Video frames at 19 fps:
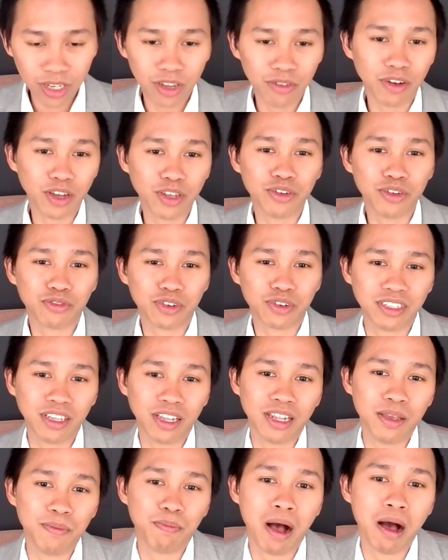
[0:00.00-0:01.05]
Eva, you
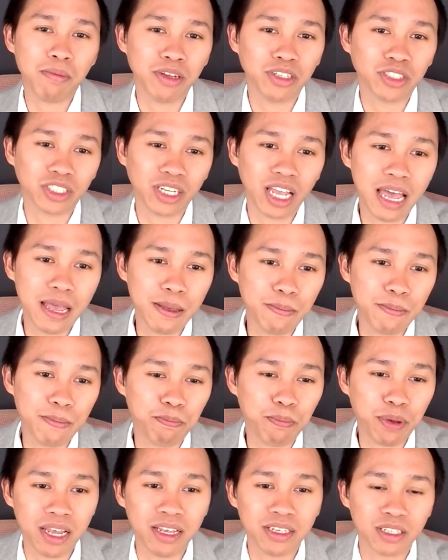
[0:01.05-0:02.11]
recently published a
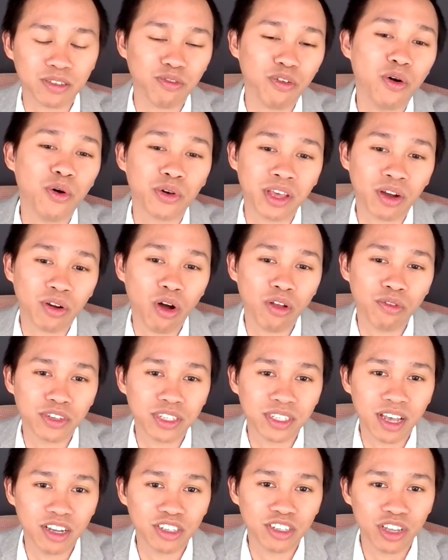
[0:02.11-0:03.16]
piece for The
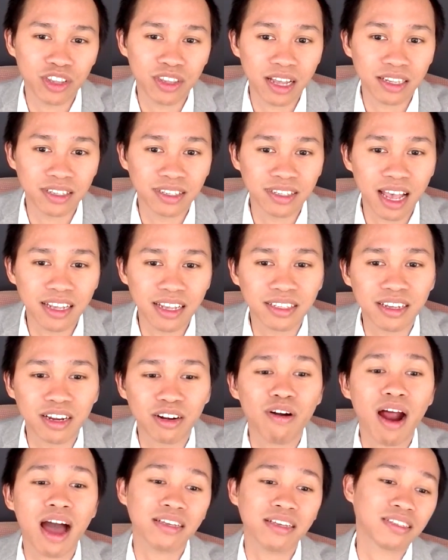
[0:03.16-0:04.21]
Conversation that says
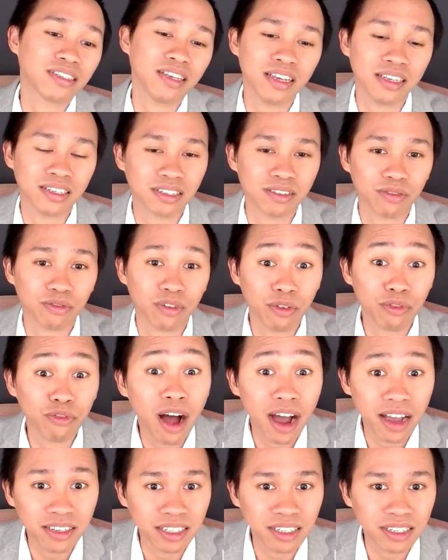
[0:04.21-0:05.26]
crisis
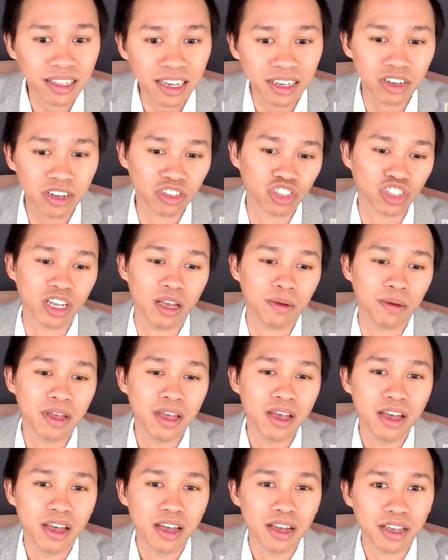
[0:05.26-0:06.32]
refines leadership.
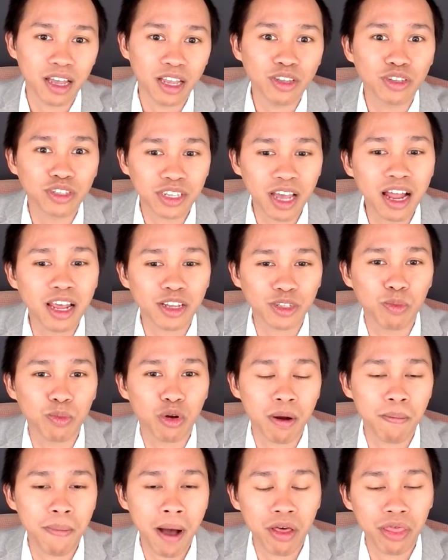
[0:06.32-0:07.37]
Can you tell us
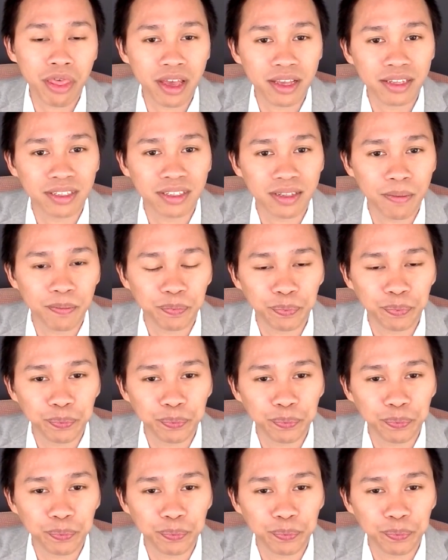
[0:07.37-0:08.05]
more about this?